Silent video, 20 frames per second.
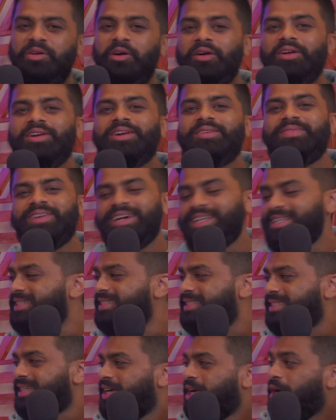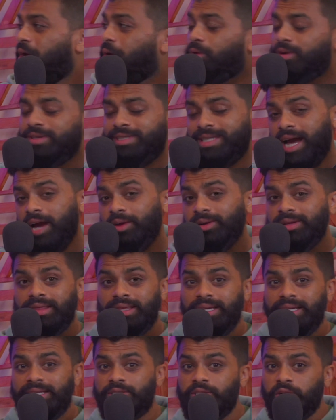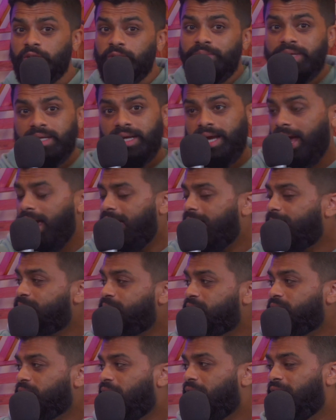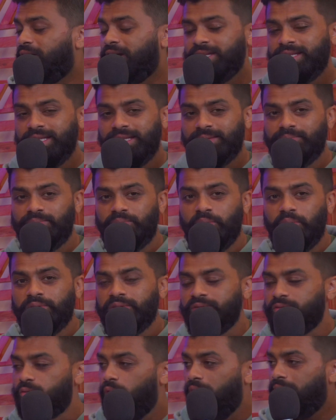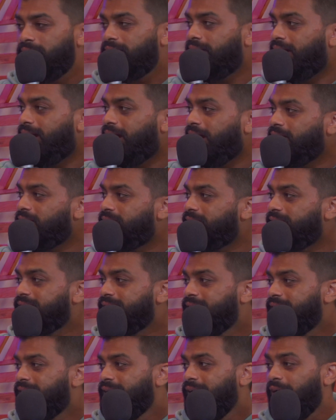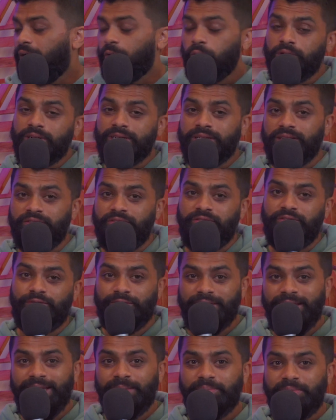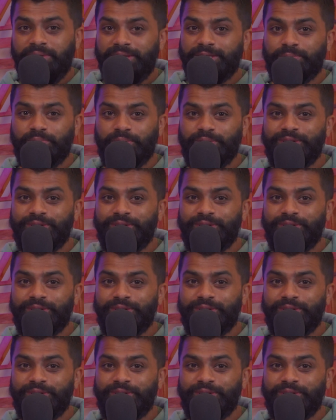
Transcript: Border Brothers. We're down at the internment camps on the border of Guadalajara, and we're gonna flip this